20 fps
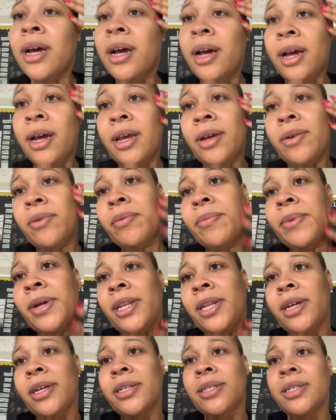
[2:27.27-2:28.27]
I hate when my
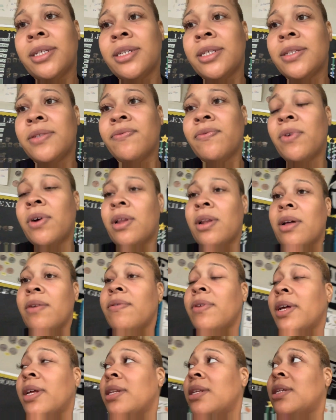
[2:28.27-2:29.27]
lashes fall
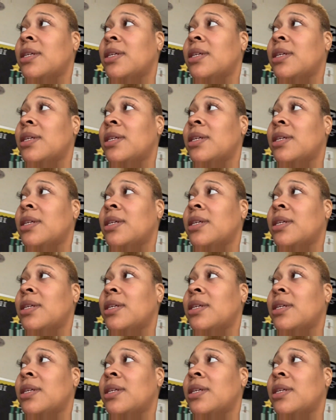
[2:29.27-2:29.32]
off like